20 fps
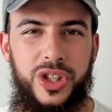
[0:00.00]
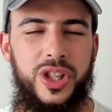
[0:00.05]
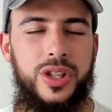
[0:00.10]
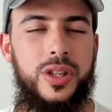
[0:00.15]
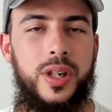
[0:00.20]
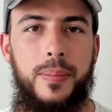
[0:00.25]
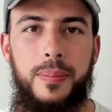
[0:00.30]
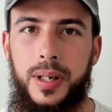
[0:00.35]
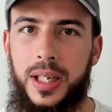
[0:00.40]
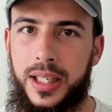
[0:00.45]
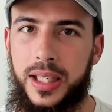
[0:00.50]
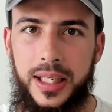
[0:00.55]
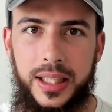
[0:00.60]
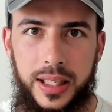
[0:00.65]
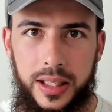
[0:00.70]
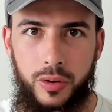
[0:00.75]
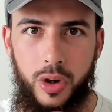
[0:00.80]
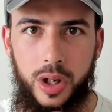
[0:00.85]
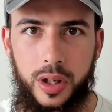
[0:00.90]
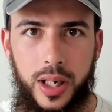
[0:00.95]
which is
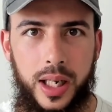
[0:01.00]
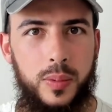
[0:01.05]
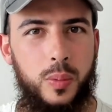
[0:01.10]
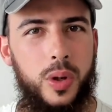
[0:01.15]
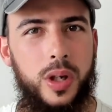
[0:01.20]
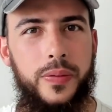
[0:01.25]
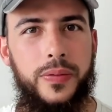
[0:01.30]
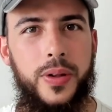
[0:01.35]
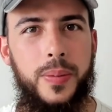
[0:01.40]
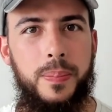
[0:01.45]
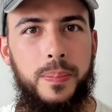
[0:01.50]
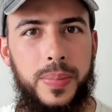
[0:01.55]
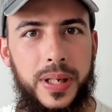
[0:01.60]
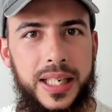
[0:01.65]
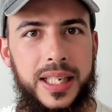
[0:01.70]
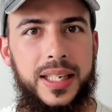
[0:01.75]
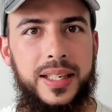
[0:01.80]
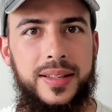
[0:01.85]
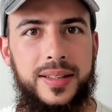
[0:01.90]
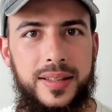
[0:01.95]
completely wrong and one of the
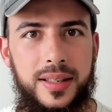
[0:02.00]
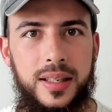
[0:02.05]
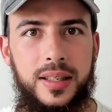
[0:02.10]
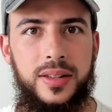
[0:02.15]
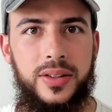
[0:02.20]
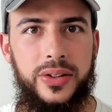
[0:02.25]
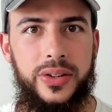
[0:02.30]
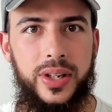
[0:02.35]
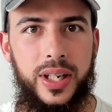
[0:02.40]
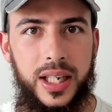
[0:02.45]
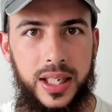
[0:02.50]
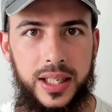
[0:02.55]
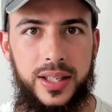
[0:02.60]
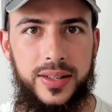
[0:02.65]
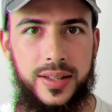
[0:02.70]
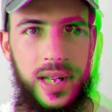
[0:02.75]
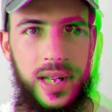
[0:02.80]
biggest sins in